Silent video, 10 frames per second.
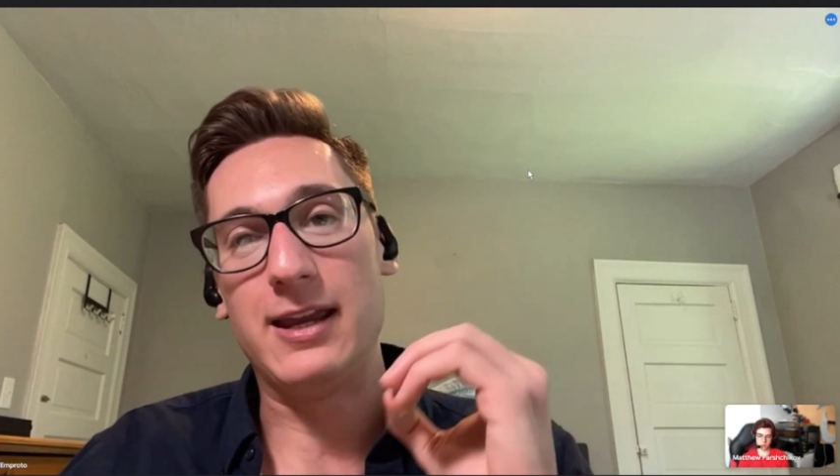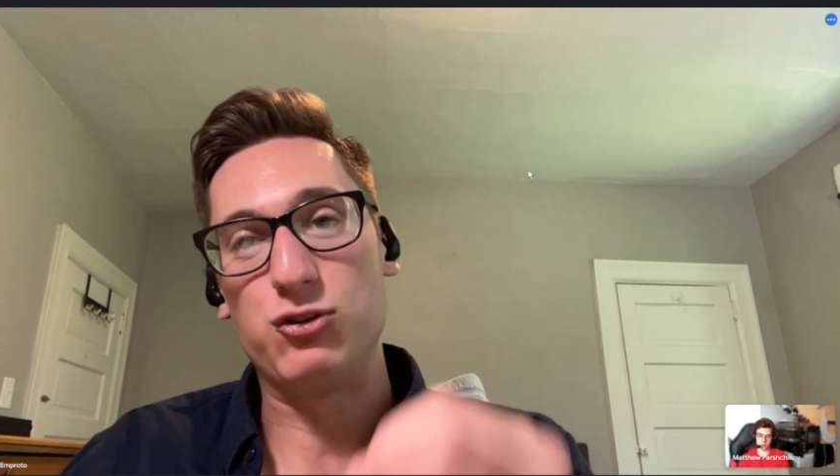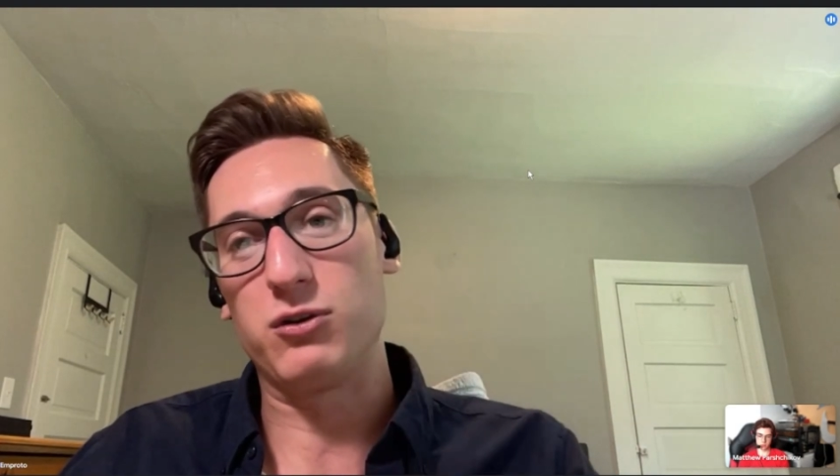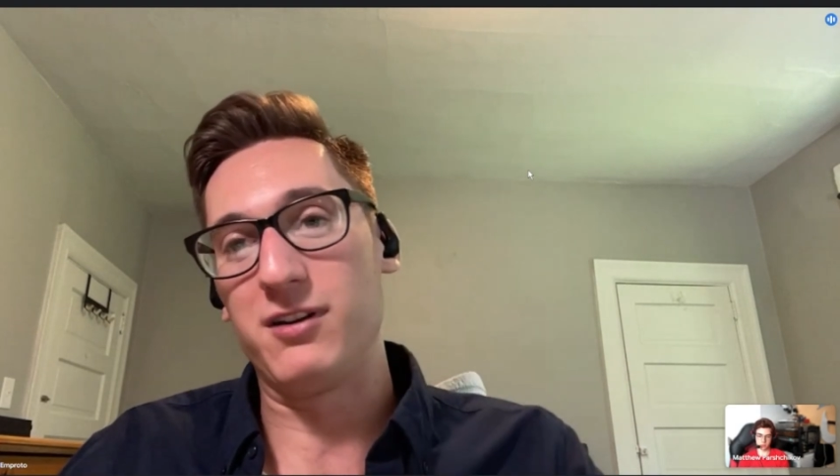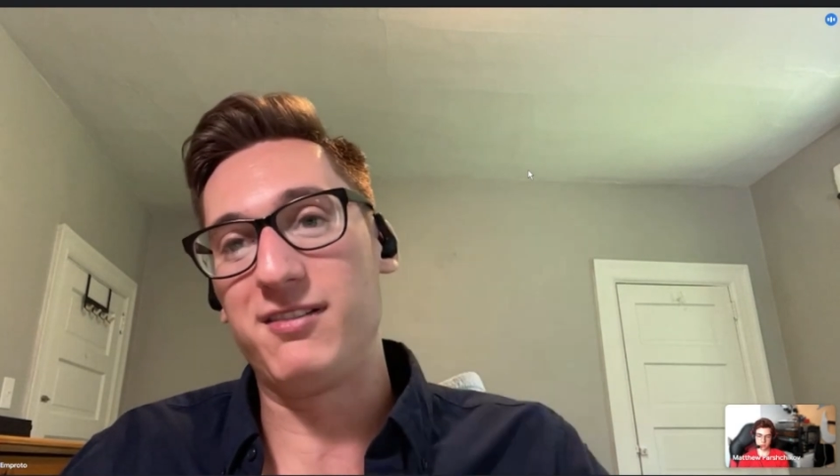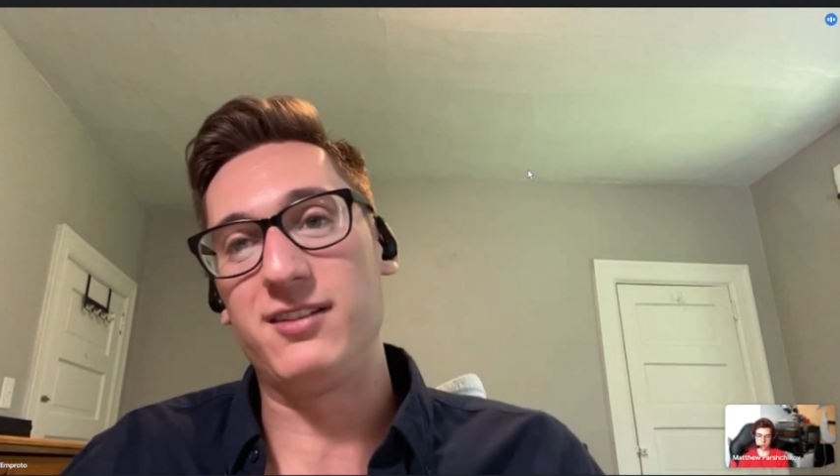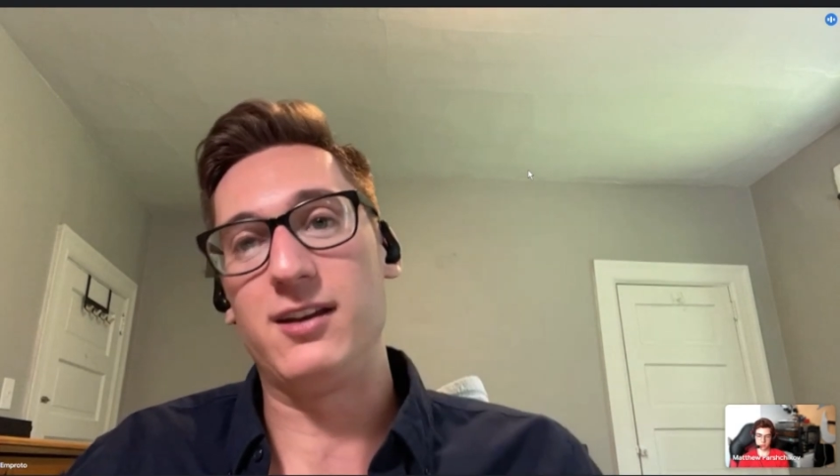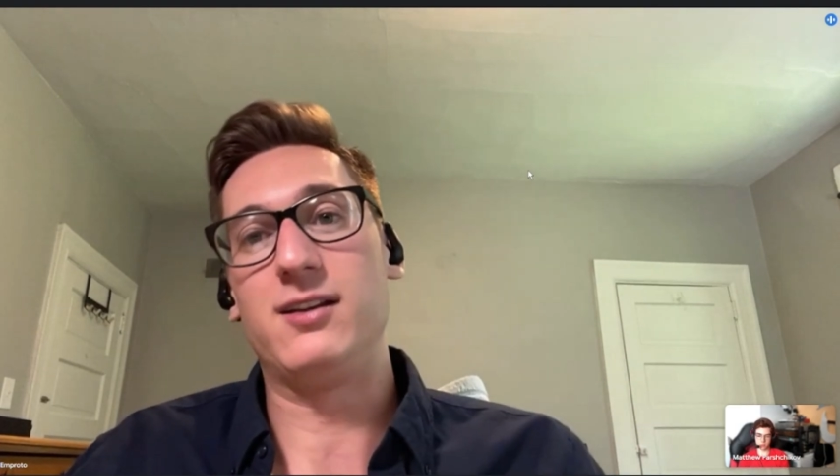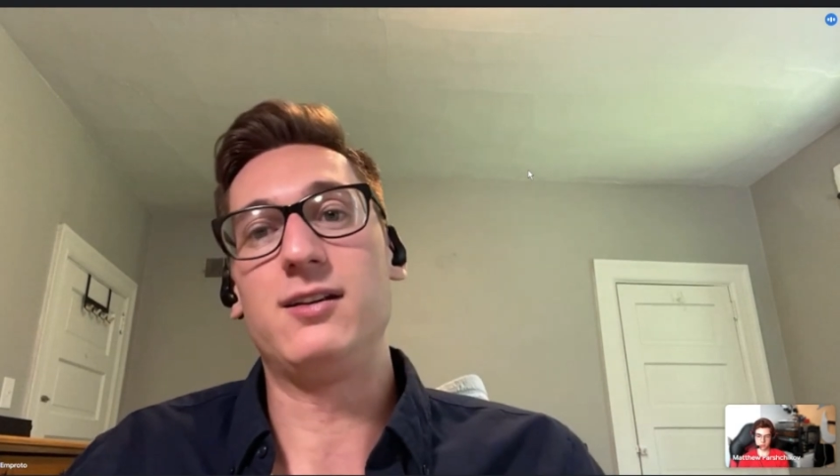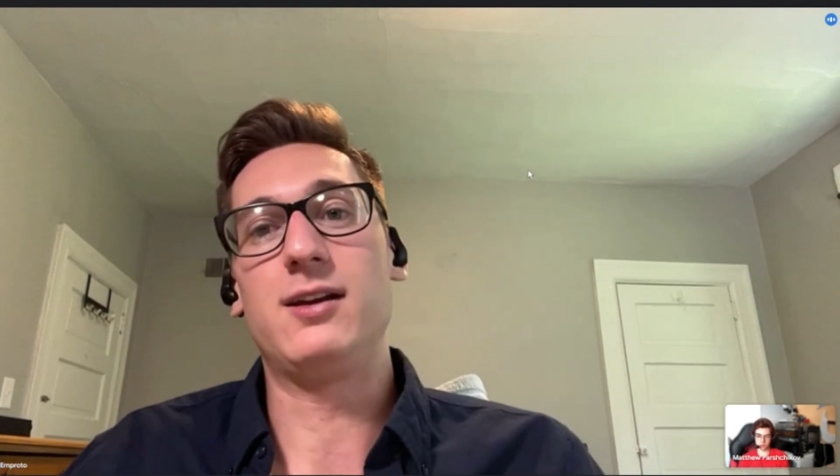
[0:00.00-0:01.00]

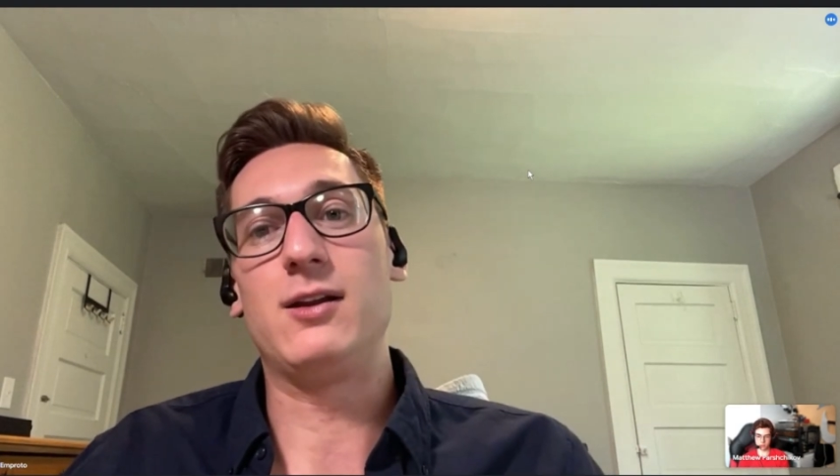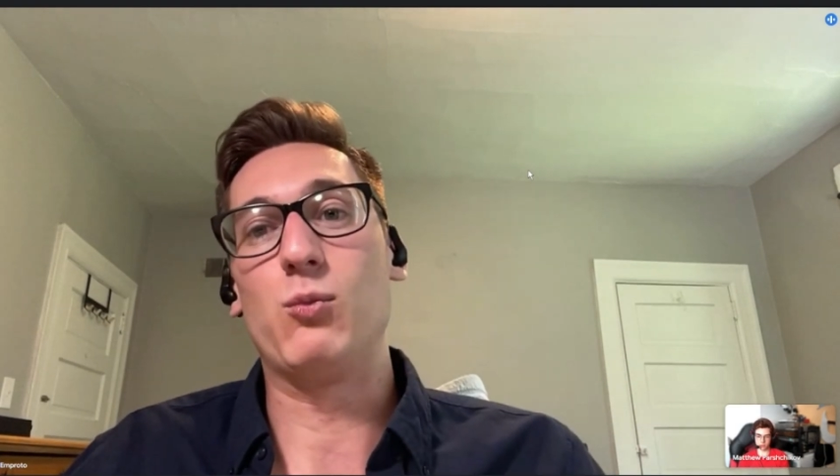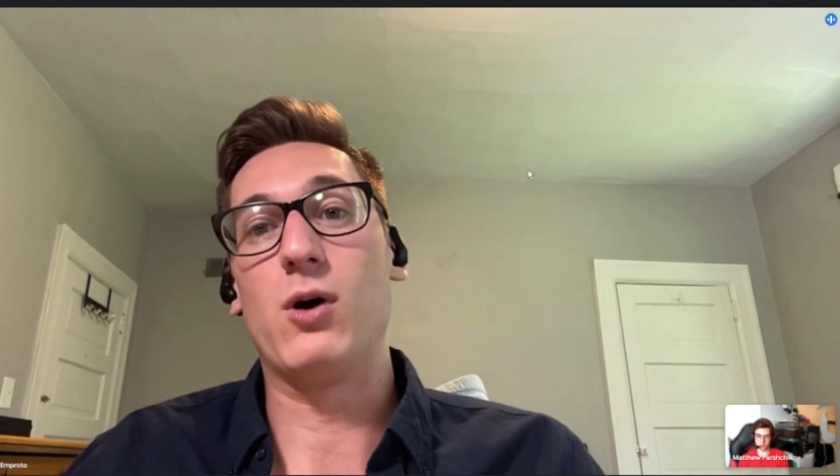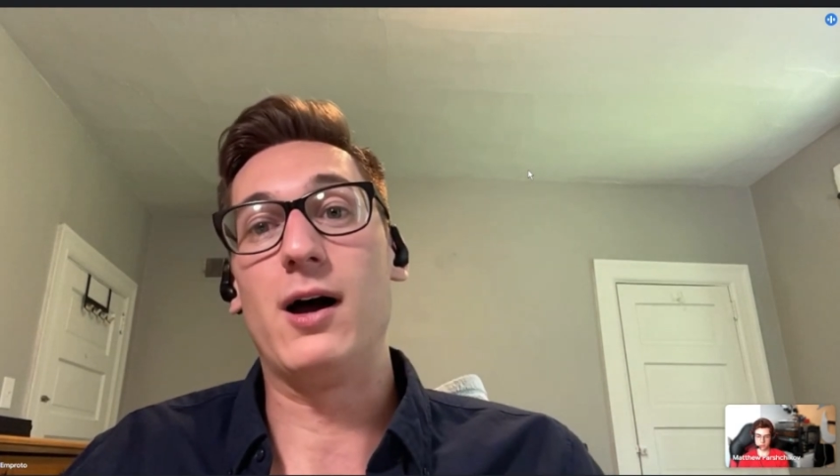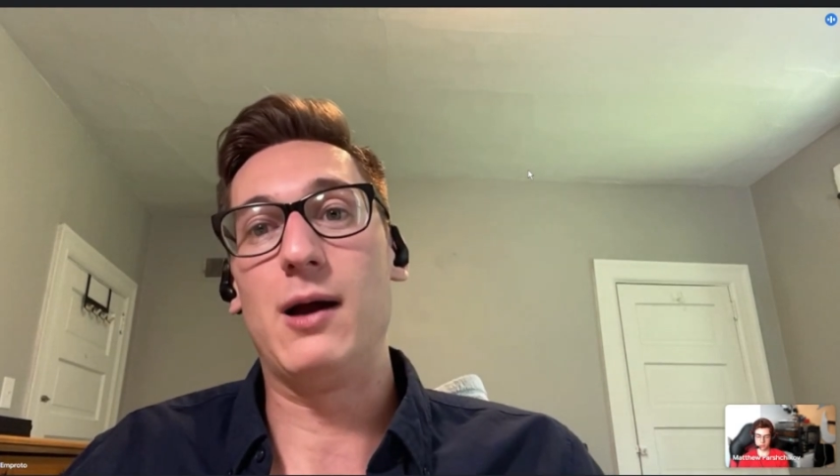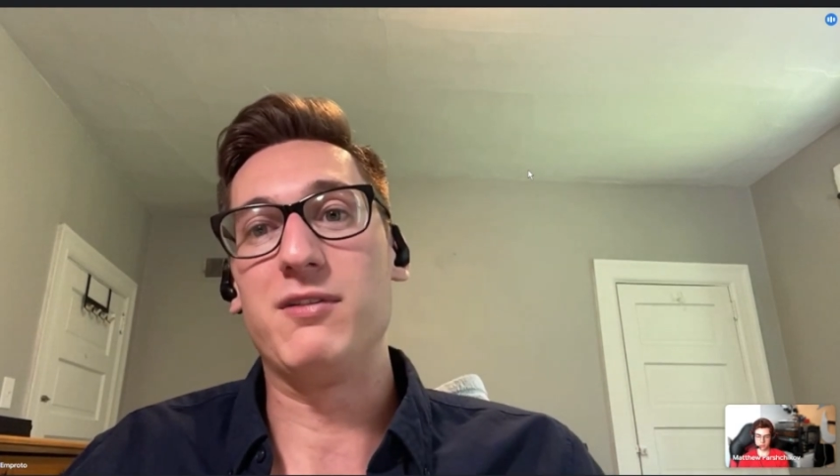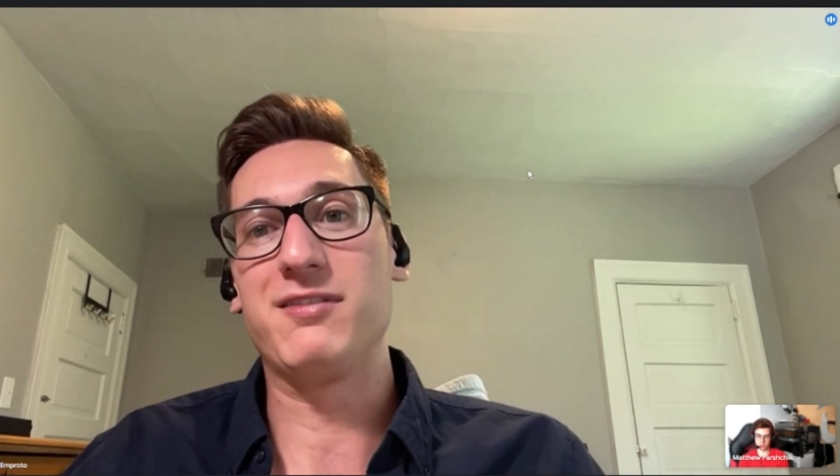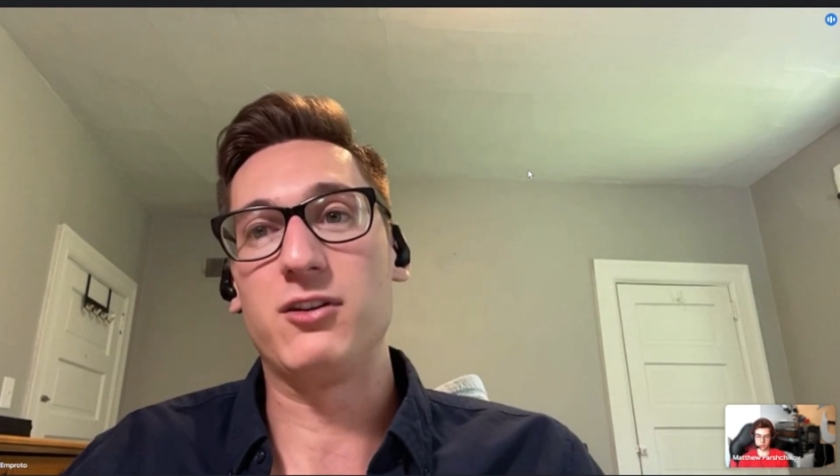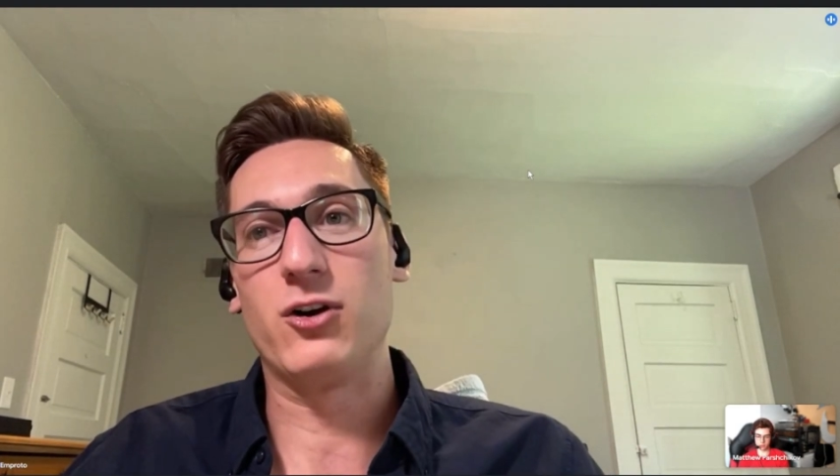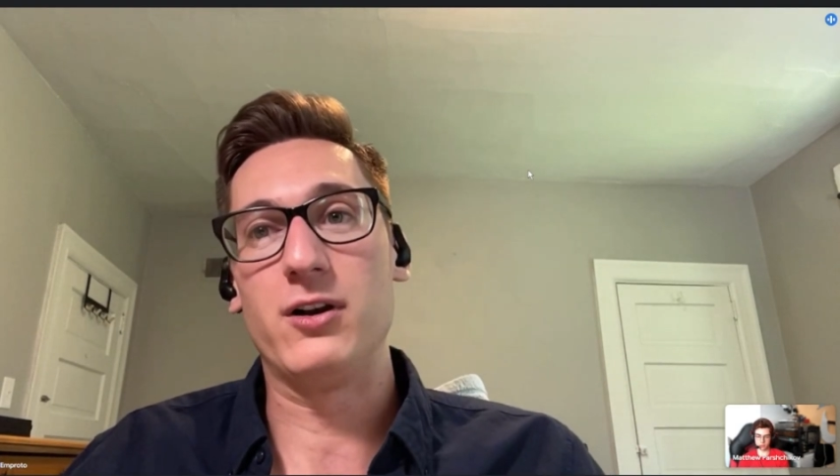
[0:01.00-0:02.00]
interested in what I
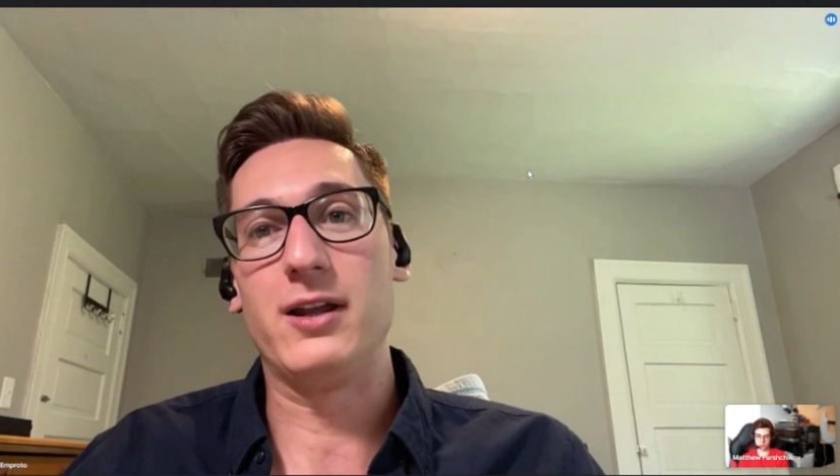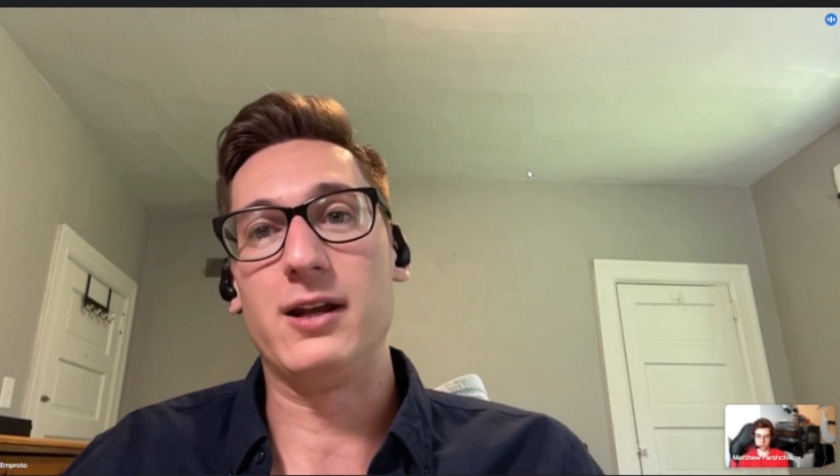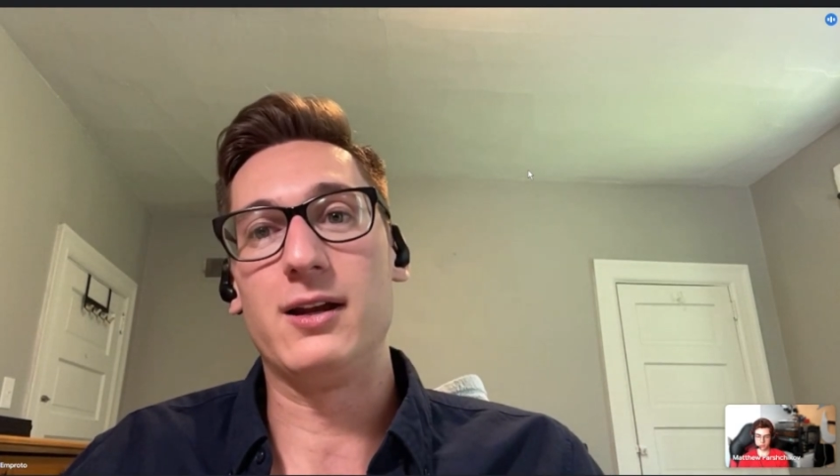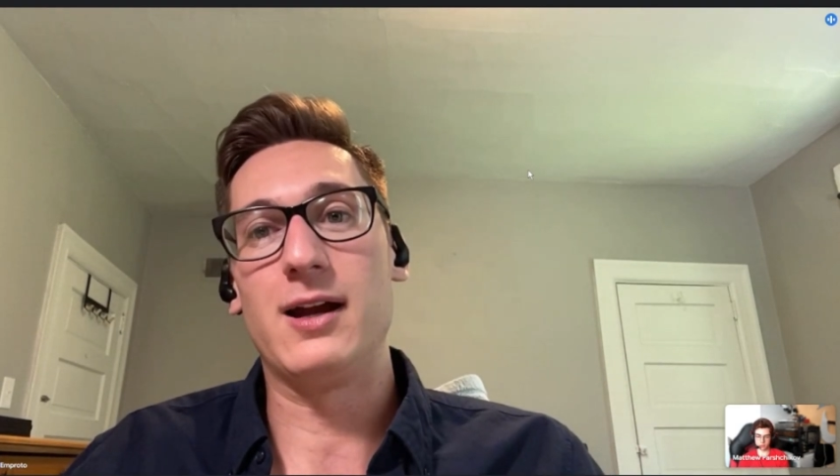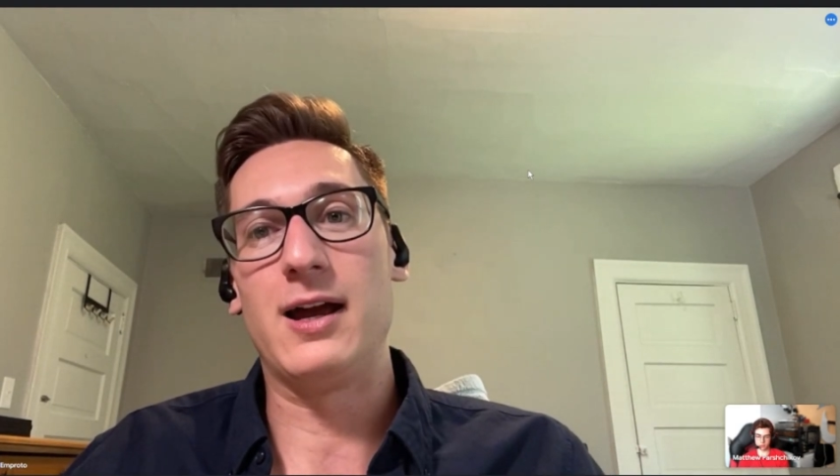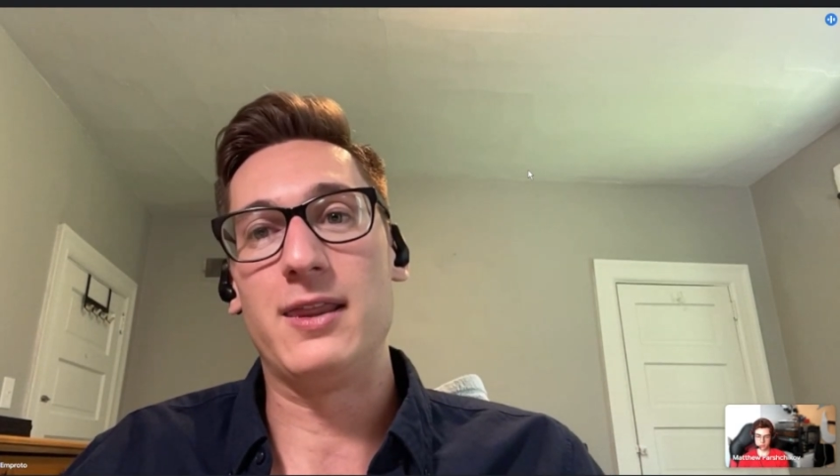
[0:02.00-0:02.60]
was learning.